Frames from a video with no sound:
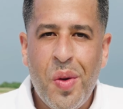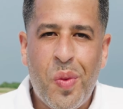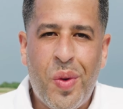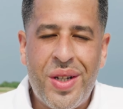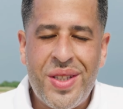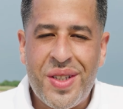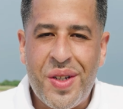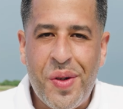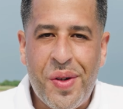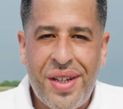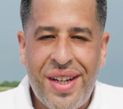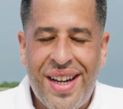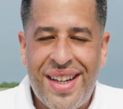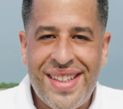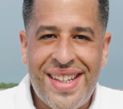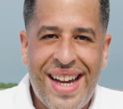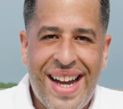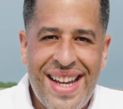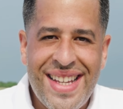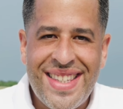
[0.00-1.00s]
What's going
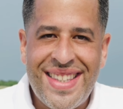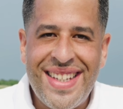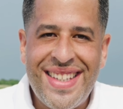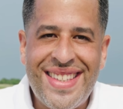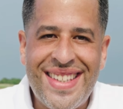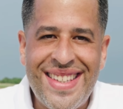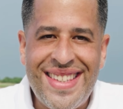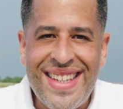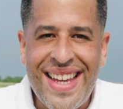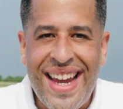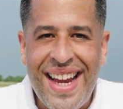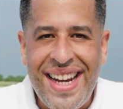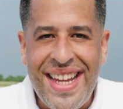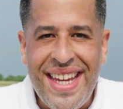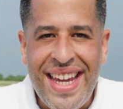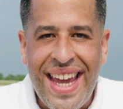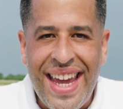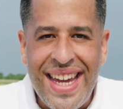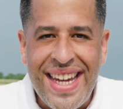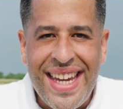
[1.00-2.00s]
on, guys? This is
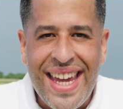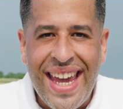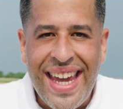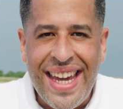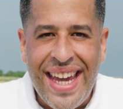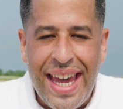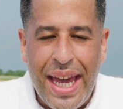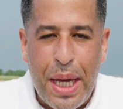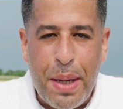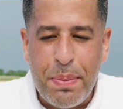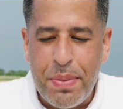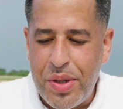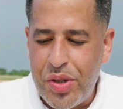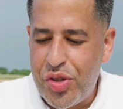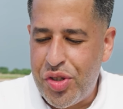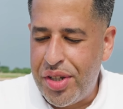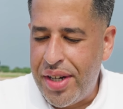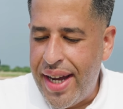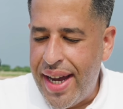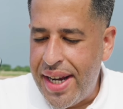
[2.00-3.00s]
Eddie, aka
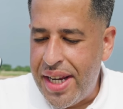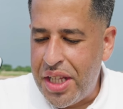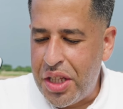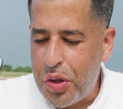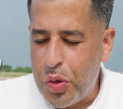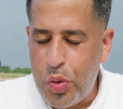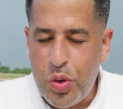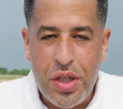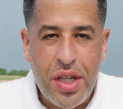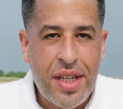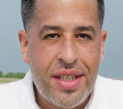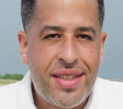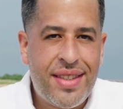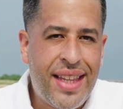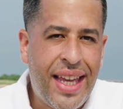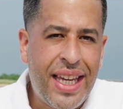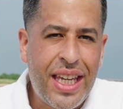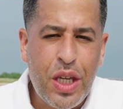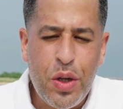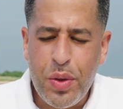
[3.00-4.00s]
Mister Eddie Nunez.
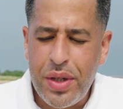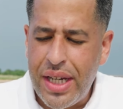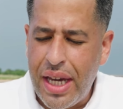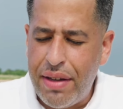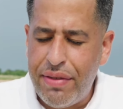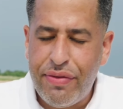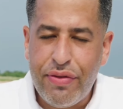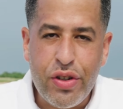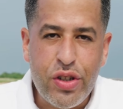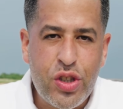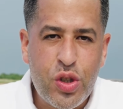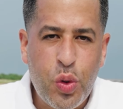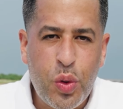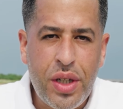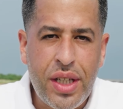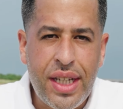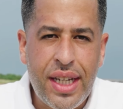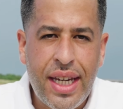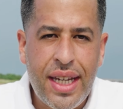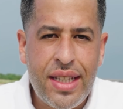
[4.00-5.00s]
Thank you again for
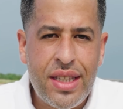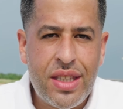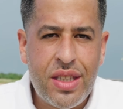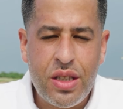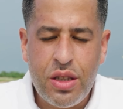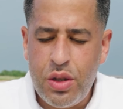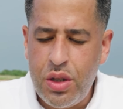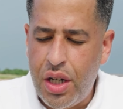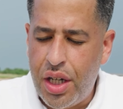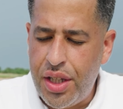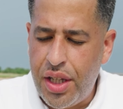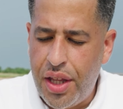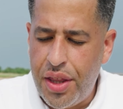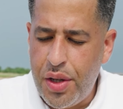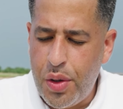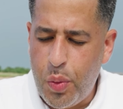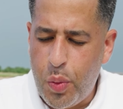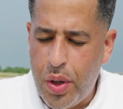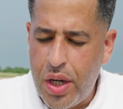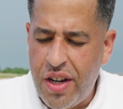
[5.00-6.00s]
tuning in to
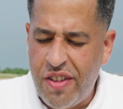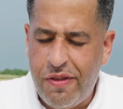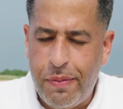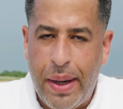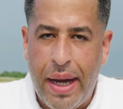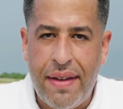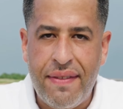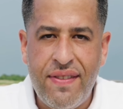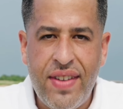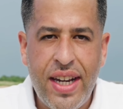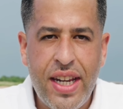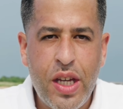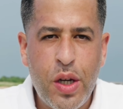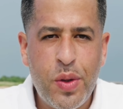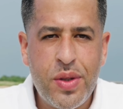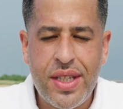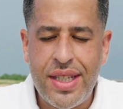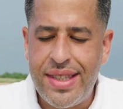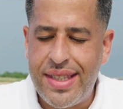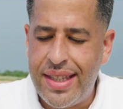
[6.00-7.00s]
another one of my
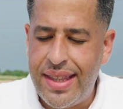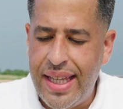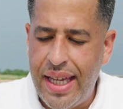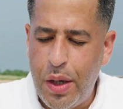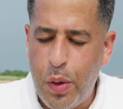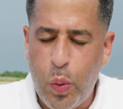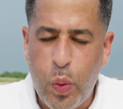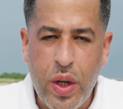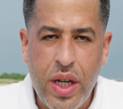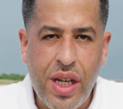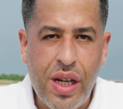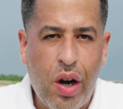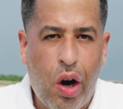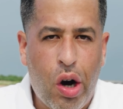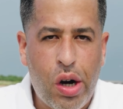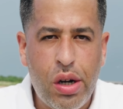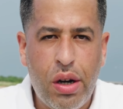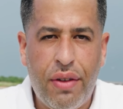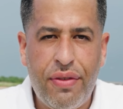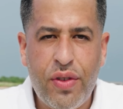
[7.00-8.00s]
videos, and today we
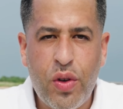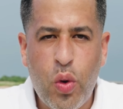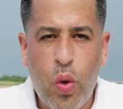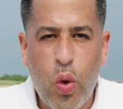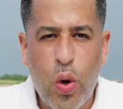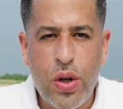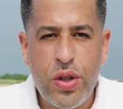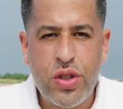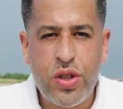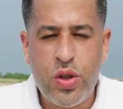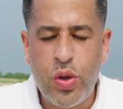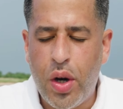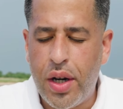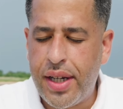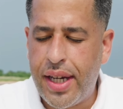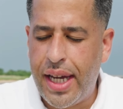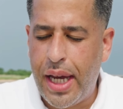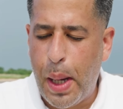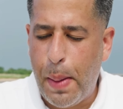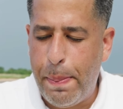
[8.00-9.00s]
are of course
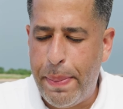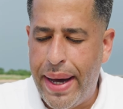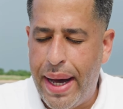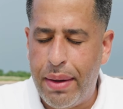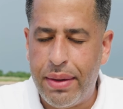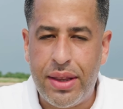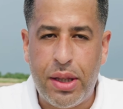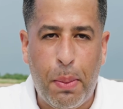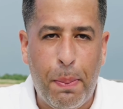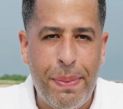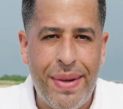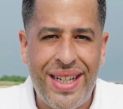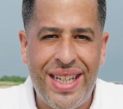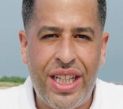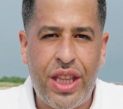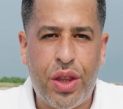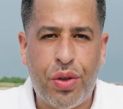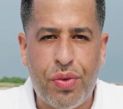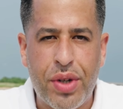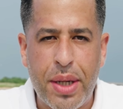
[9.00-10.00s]
talking about the
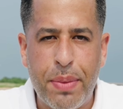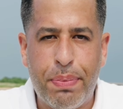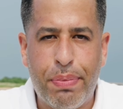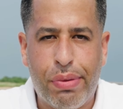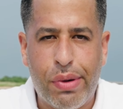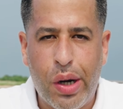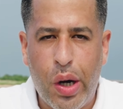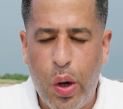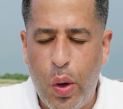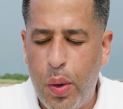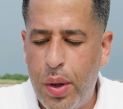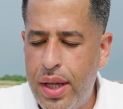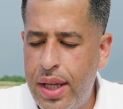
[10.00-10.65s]
Mini three Pro.